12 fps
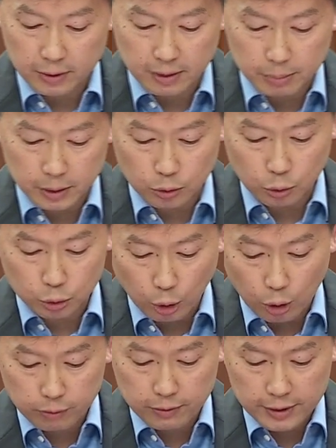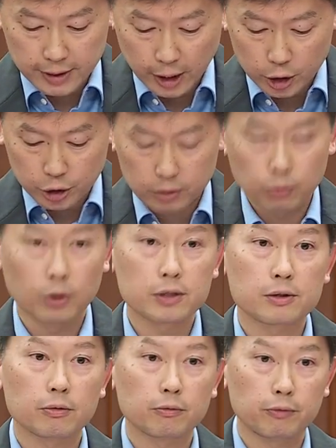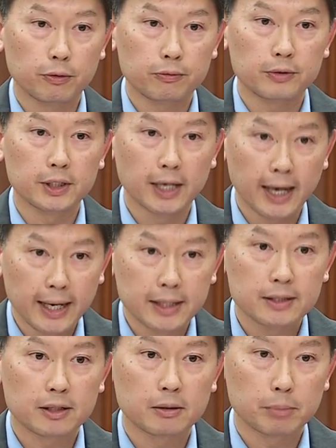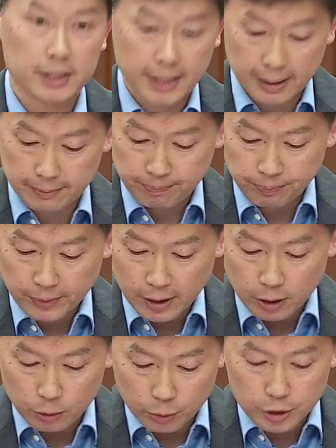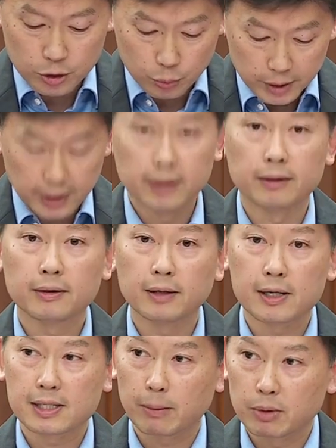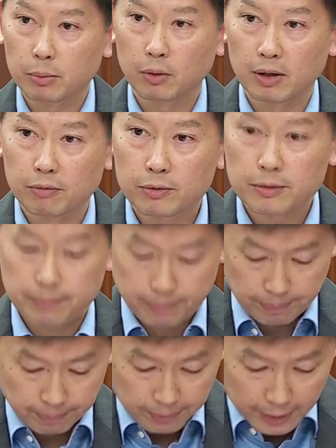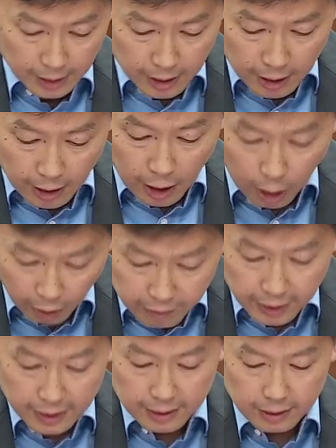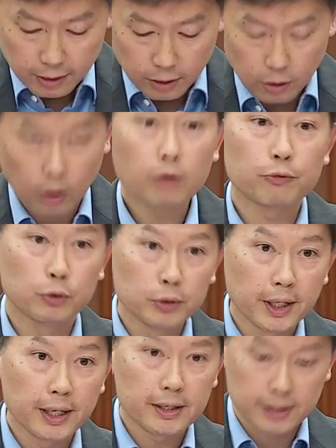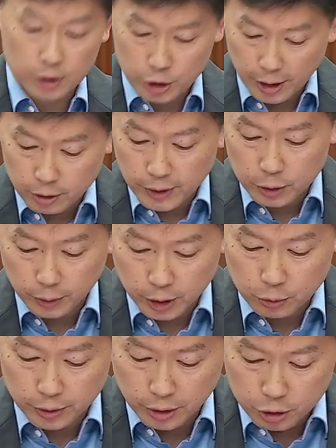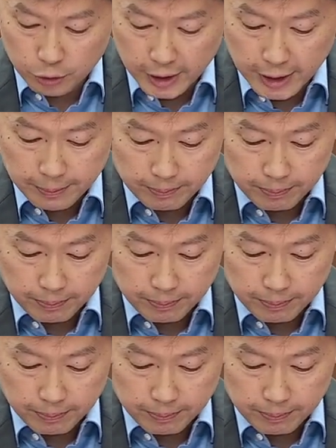the Bedok North station was 58%, which is within acceptable levels. However, on a few days in January 2023,